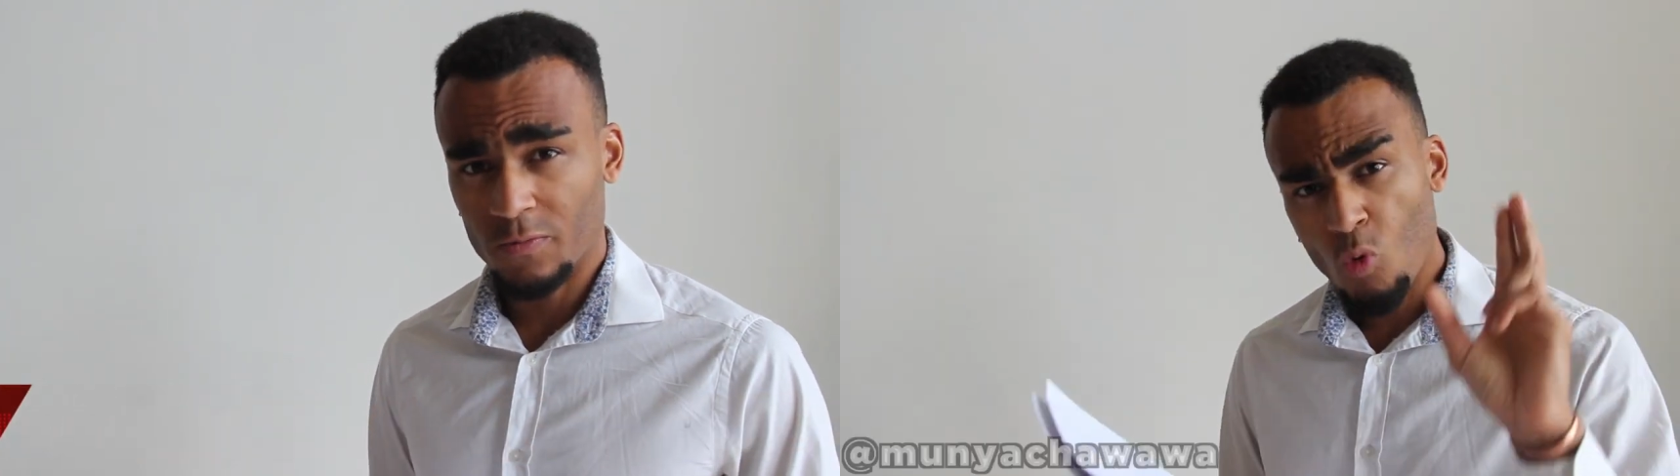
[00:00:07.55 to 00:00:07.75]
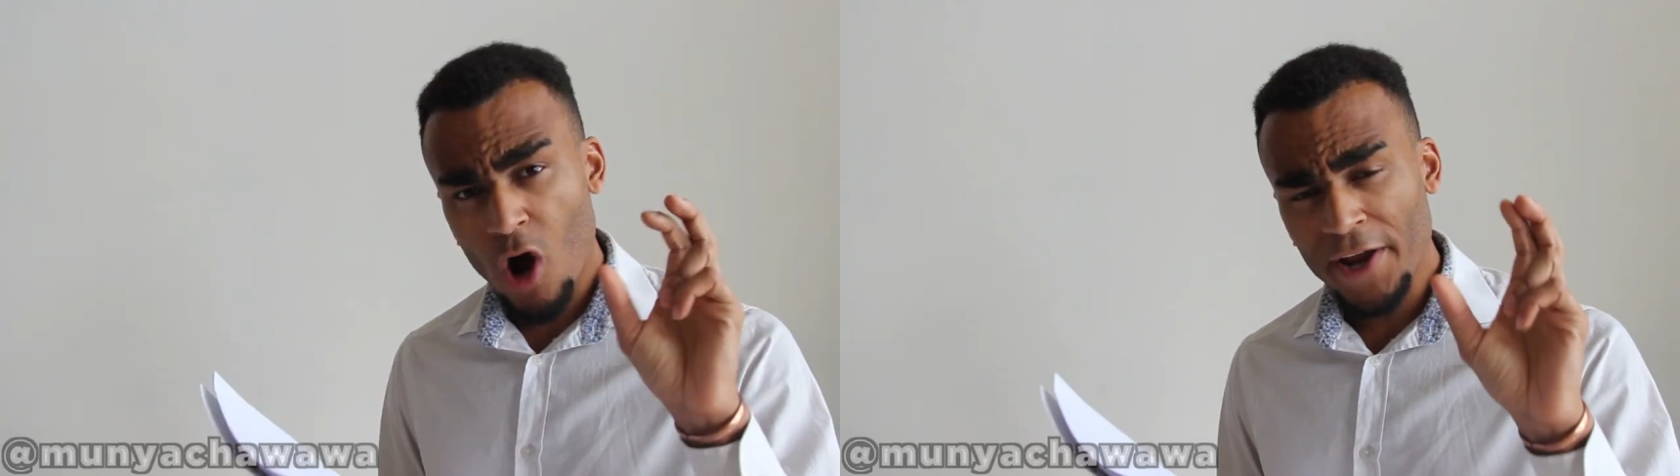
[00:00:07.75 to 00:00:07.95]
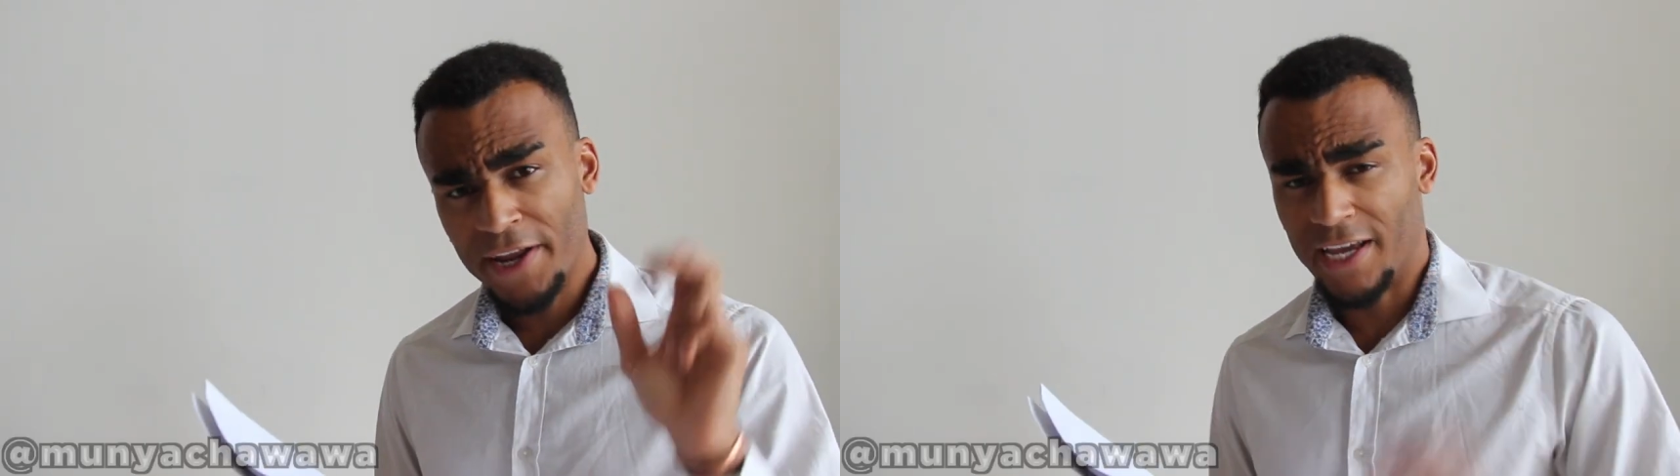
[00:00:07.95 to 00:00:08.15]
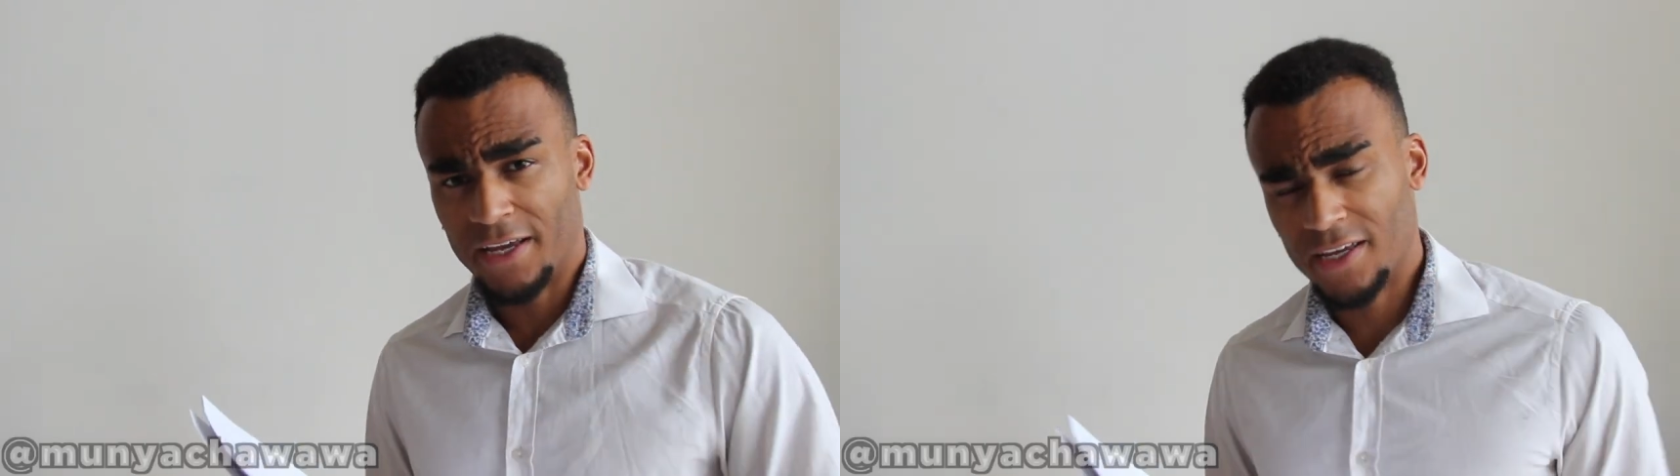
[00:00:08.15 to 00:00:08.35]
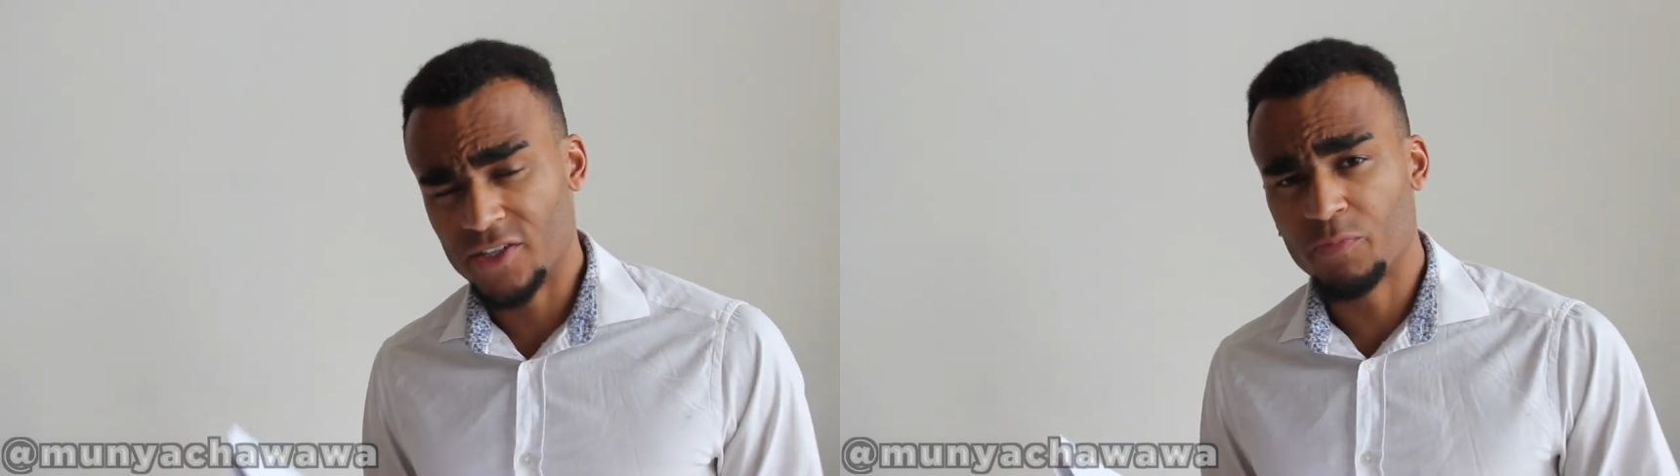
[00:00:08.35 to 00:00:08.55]

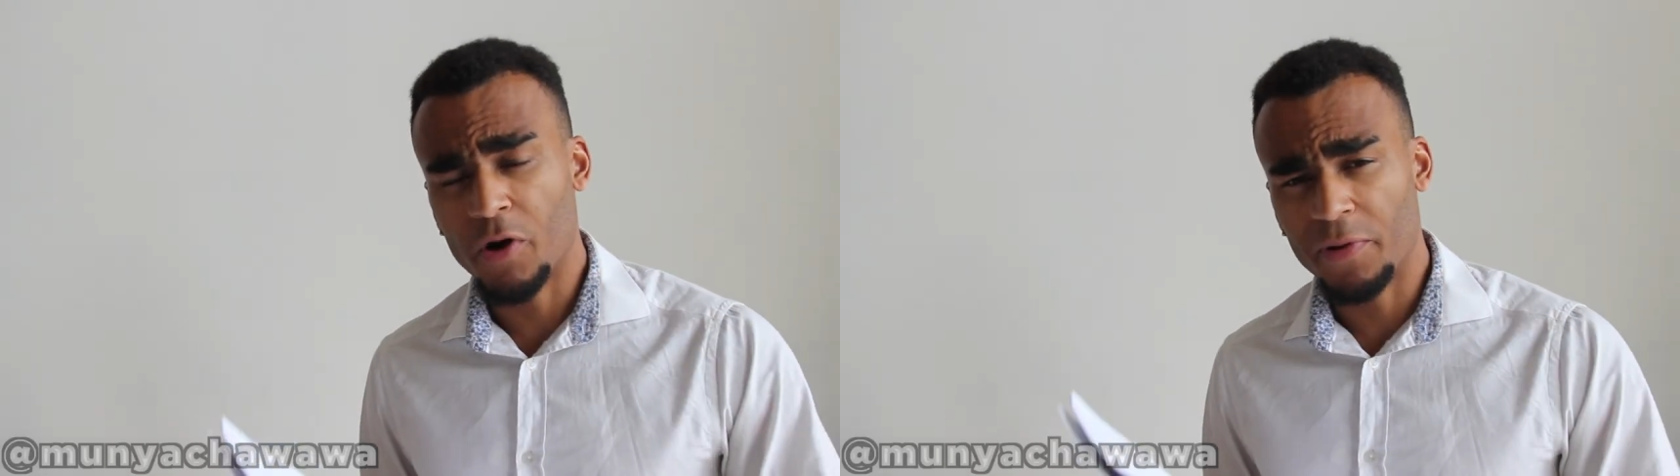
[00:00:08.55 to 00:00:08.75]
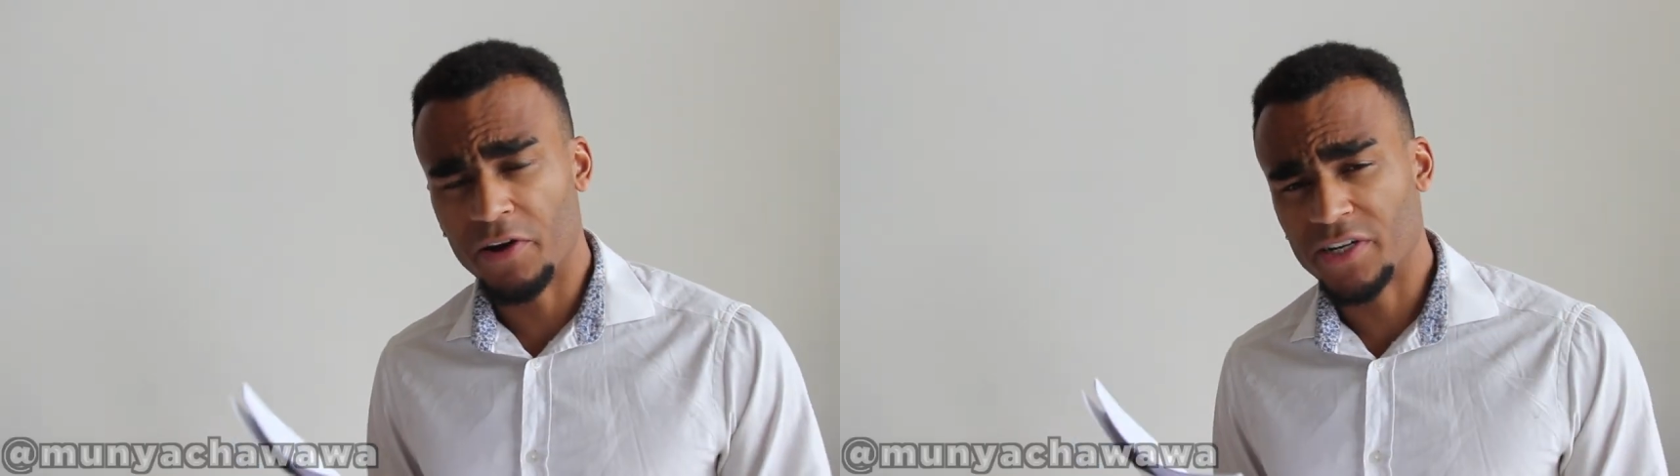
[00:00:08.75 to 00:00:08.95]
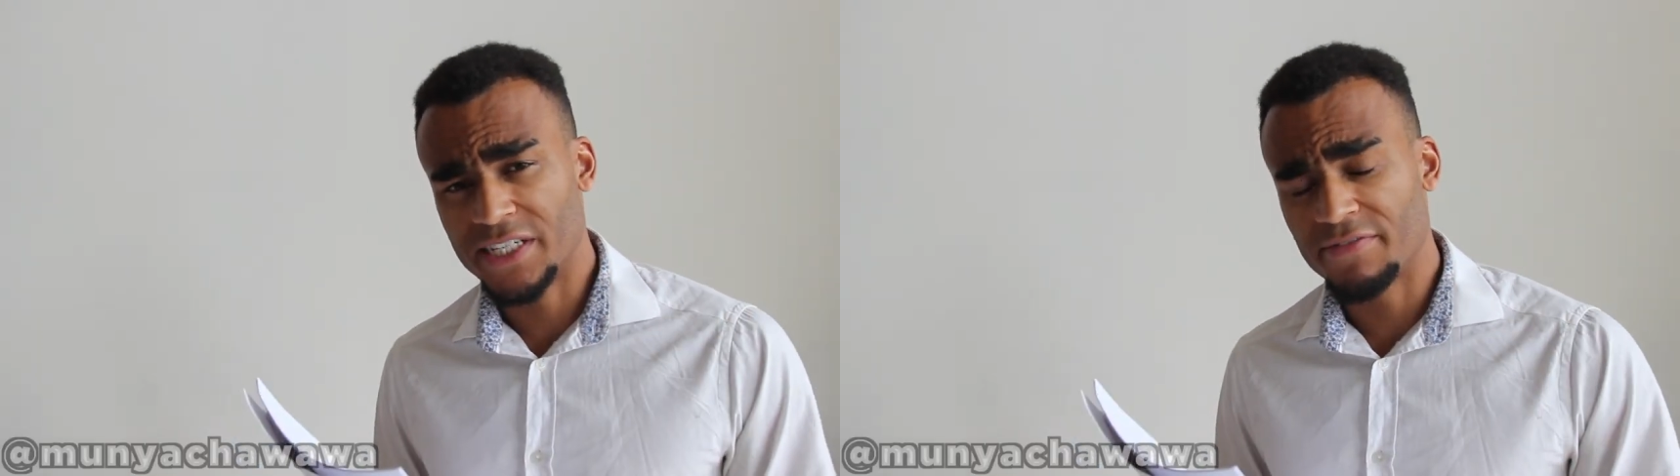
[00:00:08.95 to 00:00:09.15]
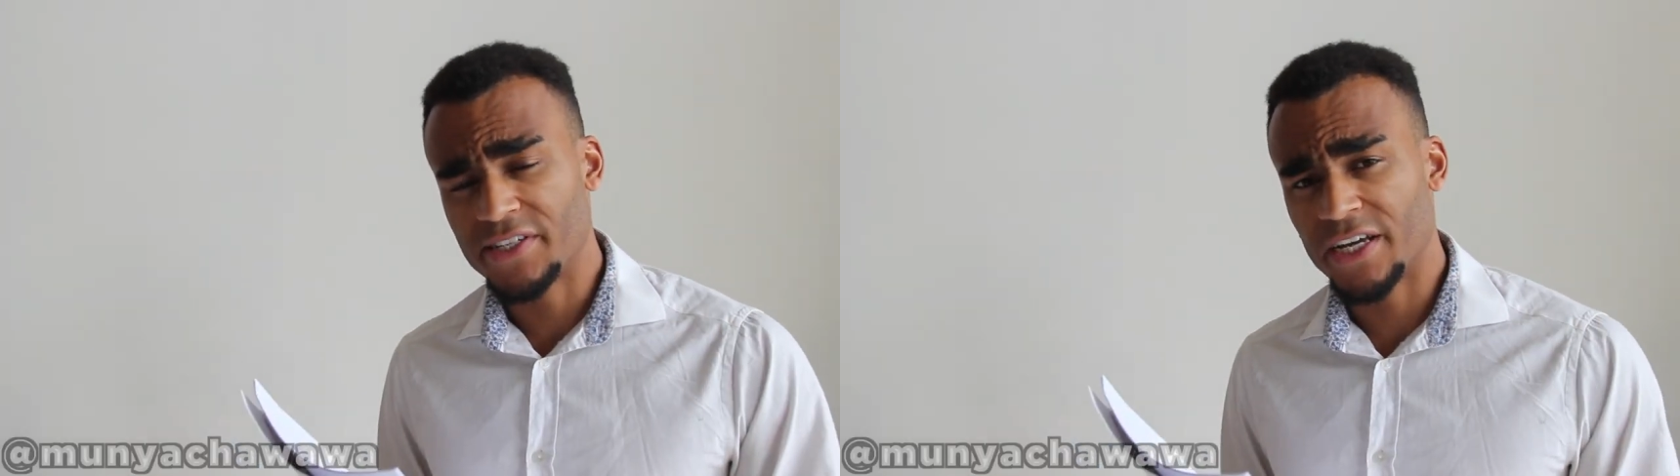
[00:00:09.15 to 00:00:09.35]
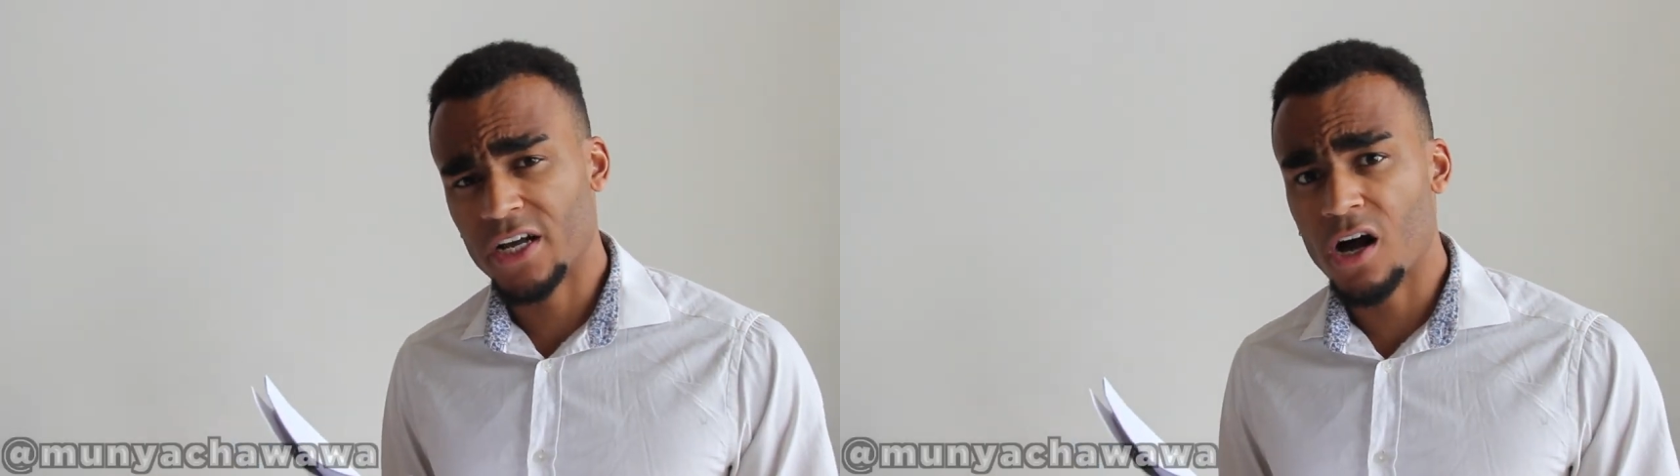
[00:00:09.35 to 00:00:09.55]
Wining is a popular
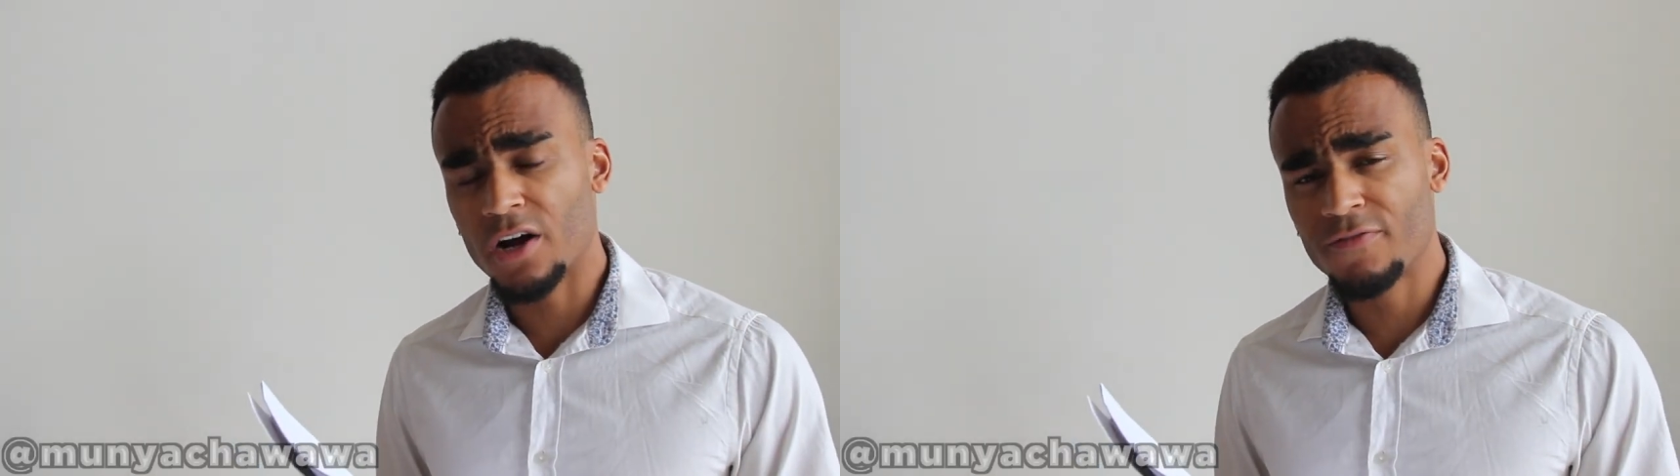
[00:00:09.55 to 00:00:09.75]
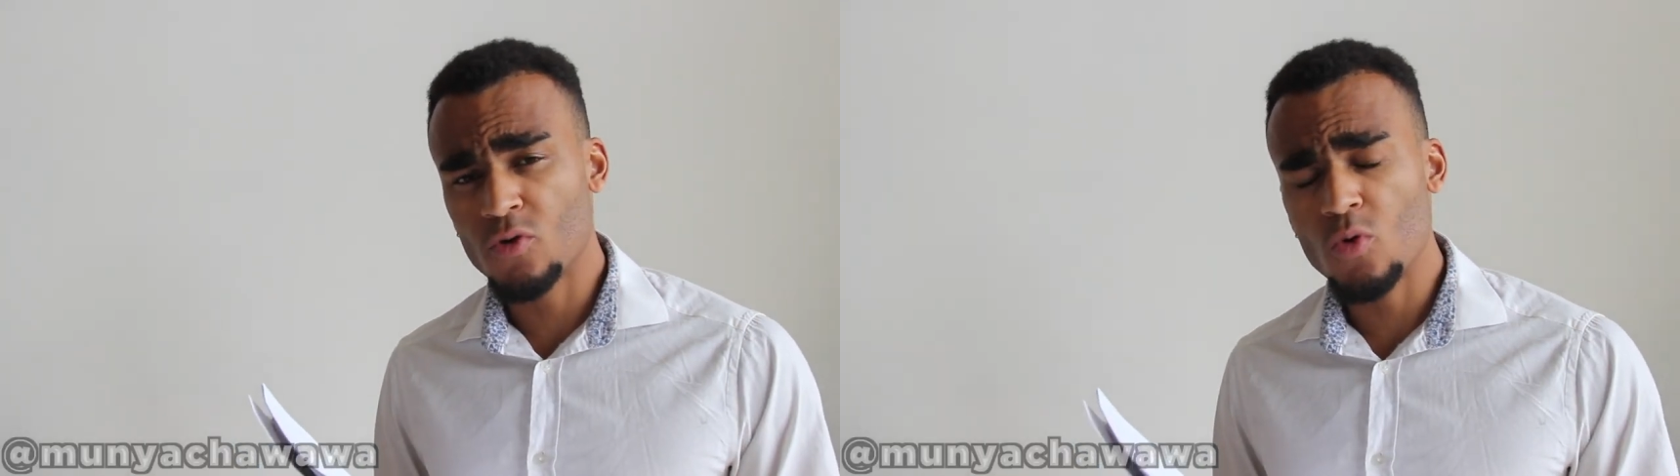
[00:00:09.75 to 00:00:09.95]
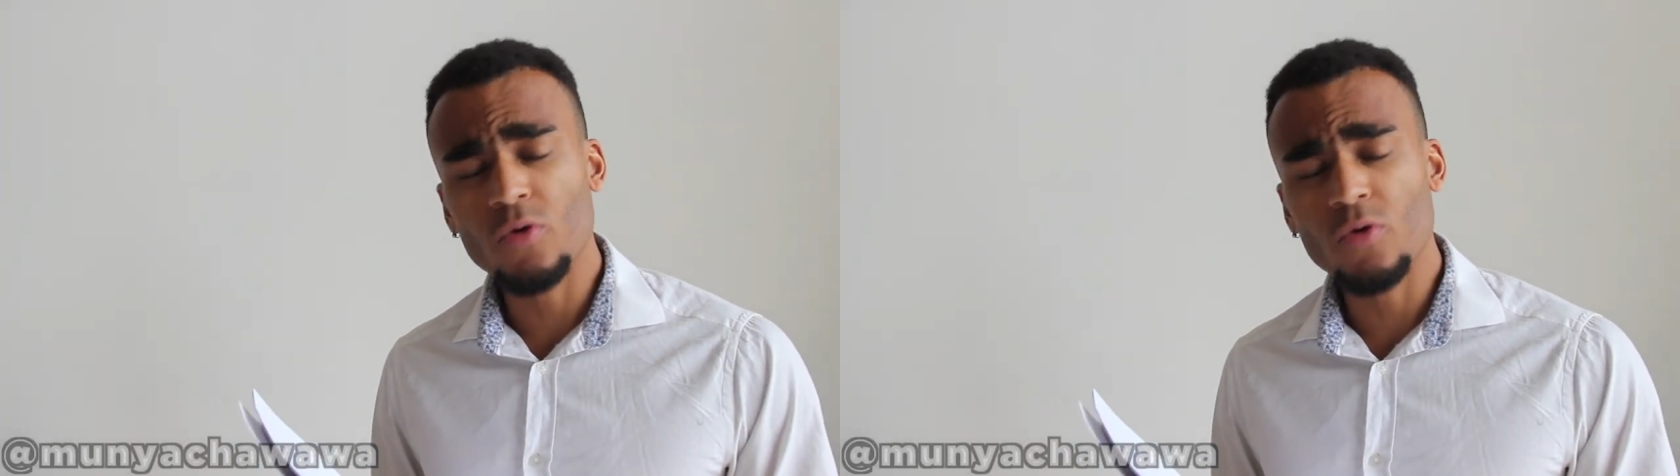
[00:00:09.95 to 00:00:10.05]
activity at Carnival,